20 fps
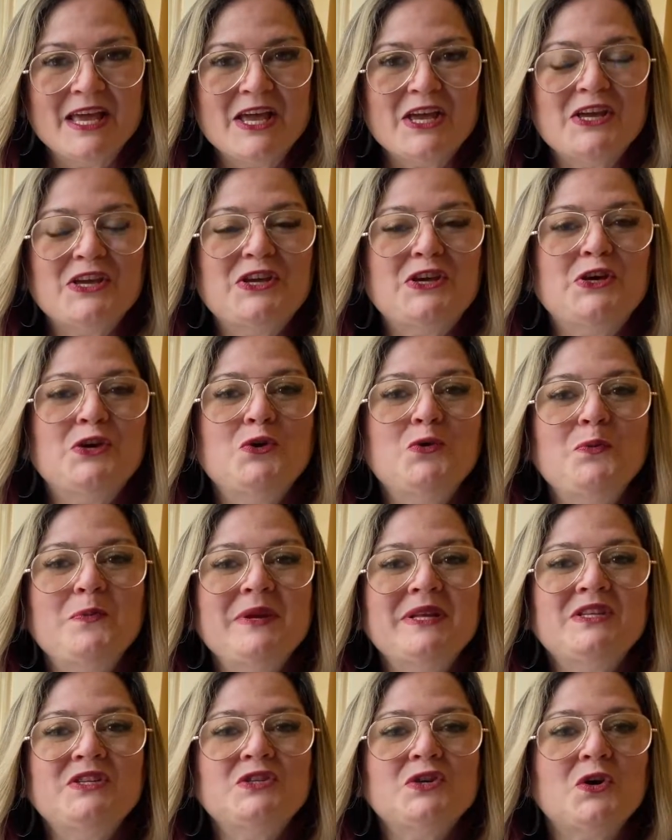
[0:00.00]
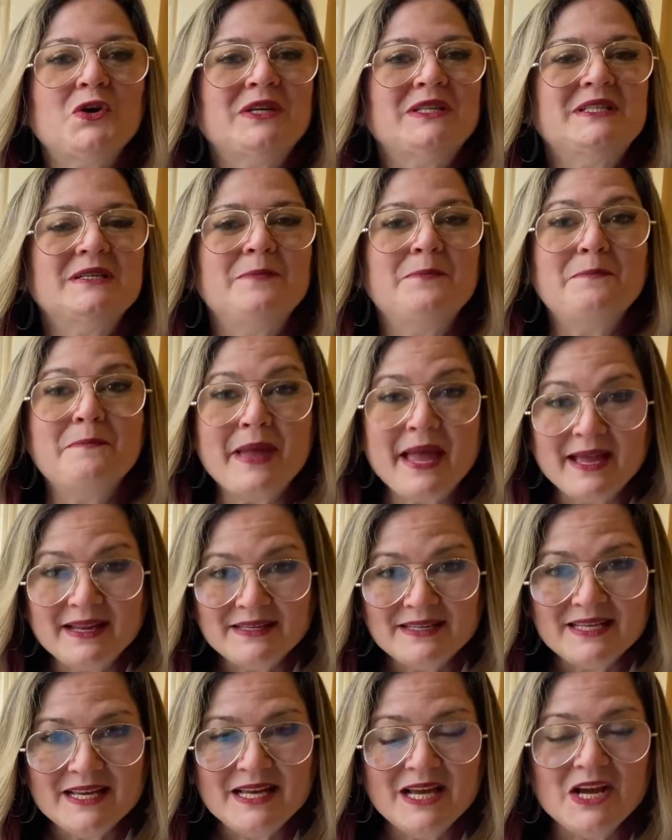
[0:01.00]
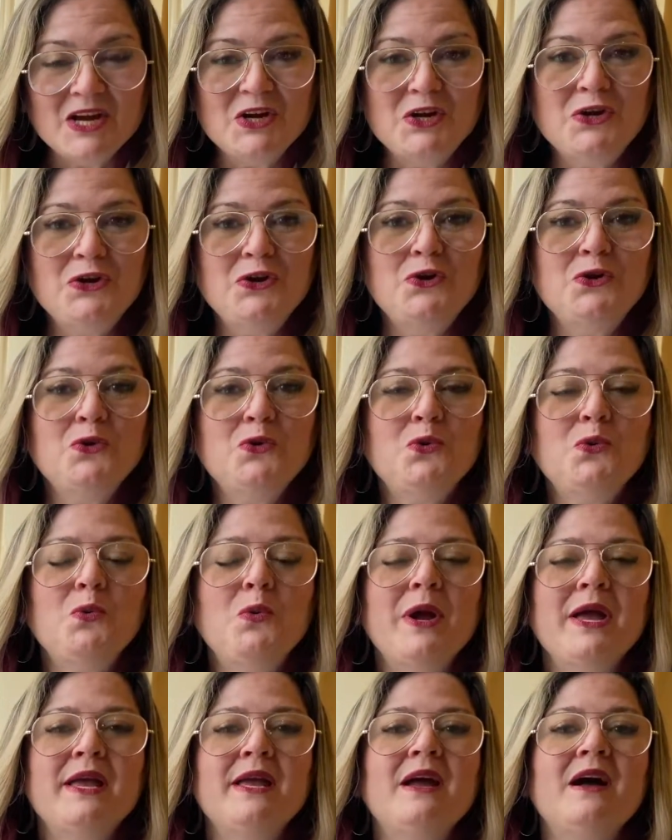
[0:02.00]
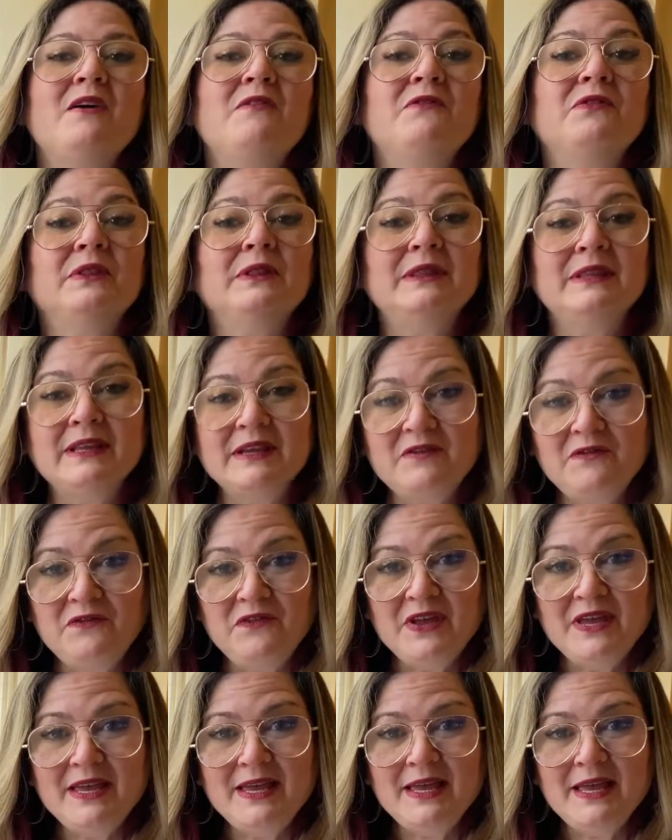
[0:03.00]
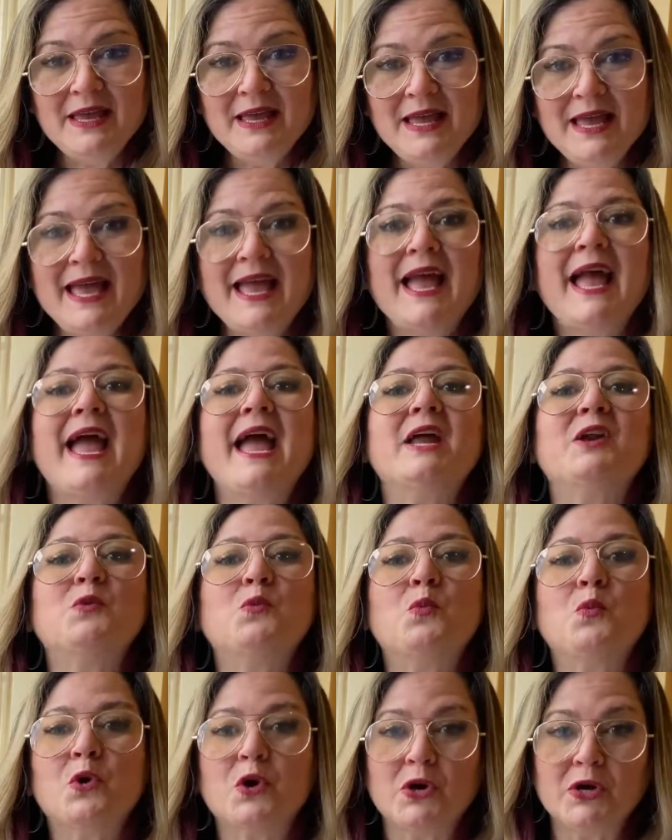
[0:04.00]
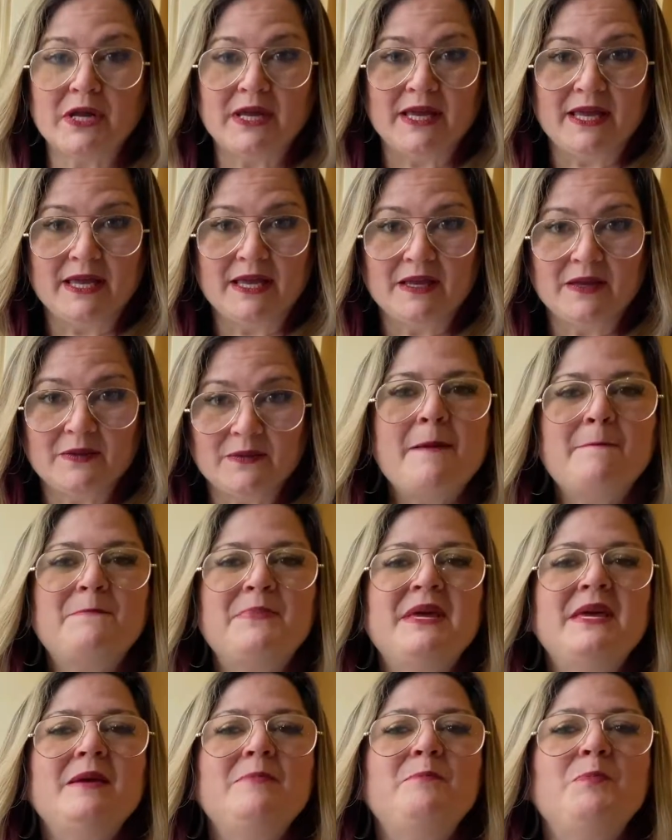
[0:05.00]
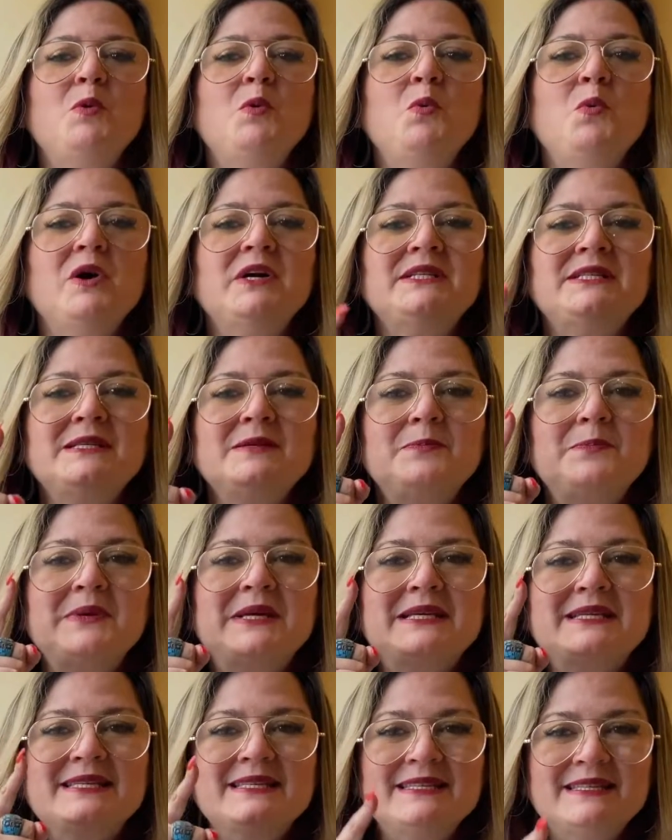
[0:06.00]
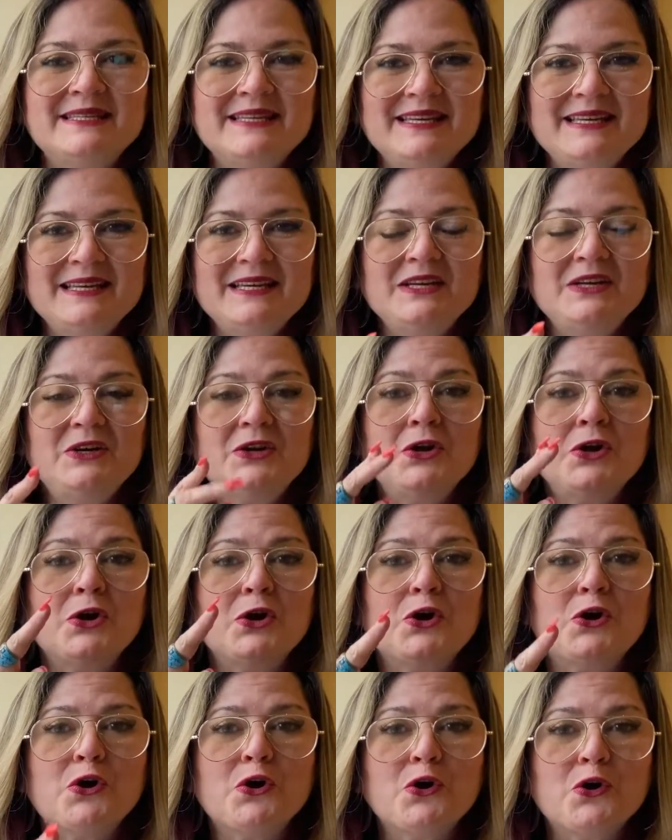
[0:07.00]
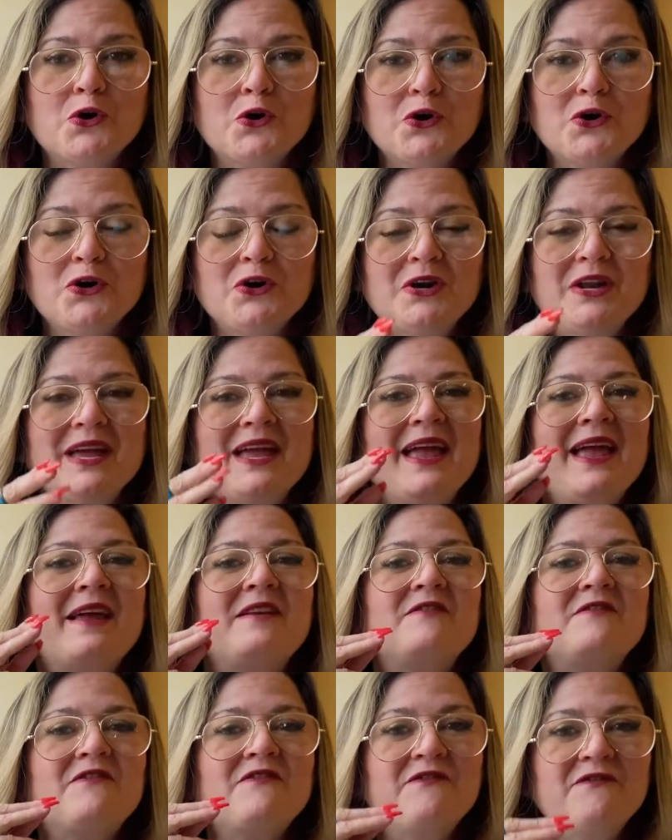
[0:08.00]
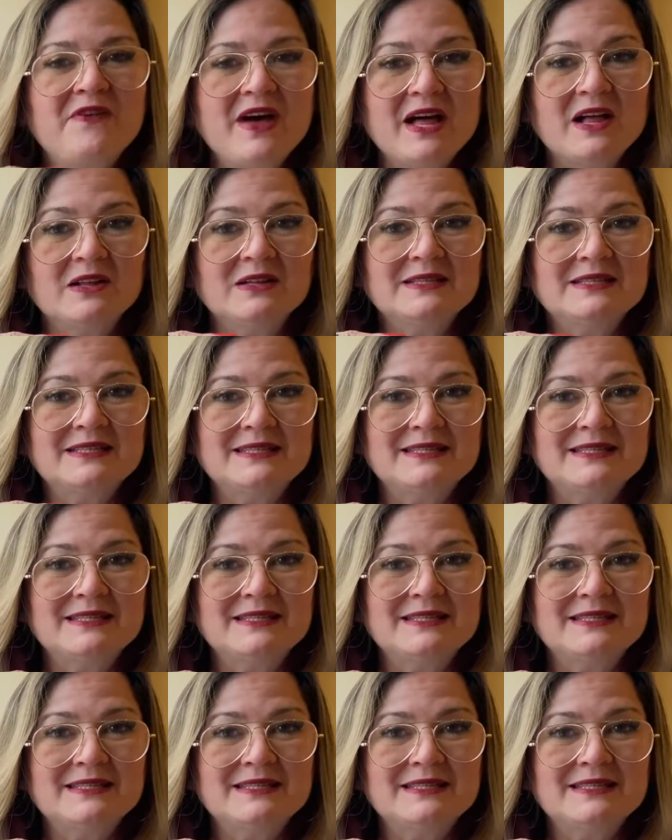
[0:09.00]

humans are demanding a new way of living and working. People want to be seen, heard, and felt.